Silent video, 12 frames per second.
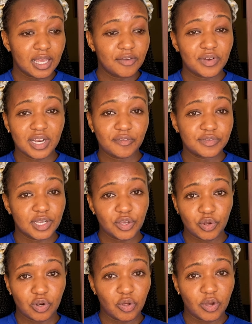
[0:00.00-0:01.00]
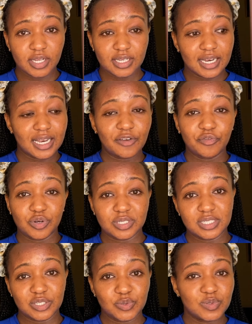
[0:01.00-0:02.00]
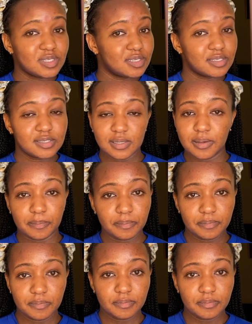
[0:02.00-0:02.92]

even after your long dead, life continues? Same.